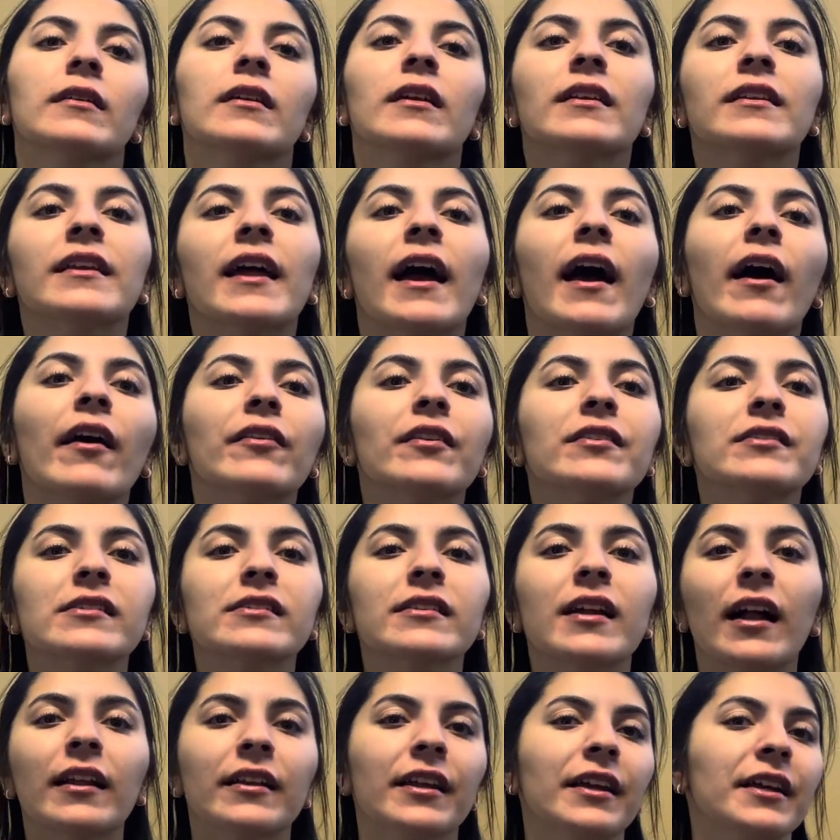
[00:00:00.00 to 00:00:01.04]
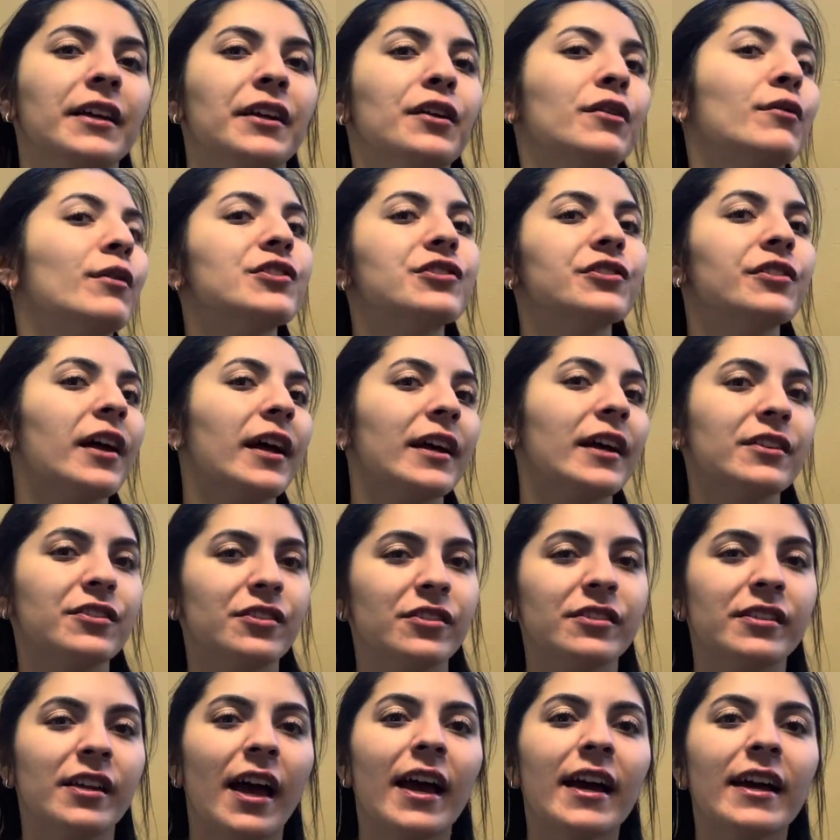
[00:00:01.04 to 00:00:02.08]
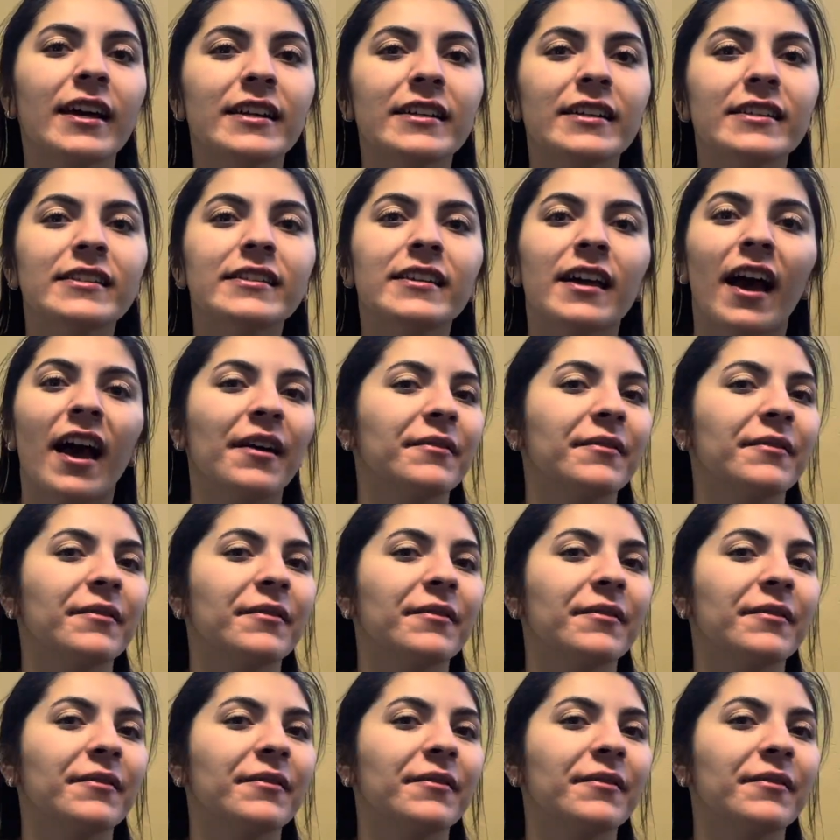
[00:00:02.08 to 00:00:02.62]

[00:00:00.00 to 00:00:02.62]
Now, this is not like an original exercise.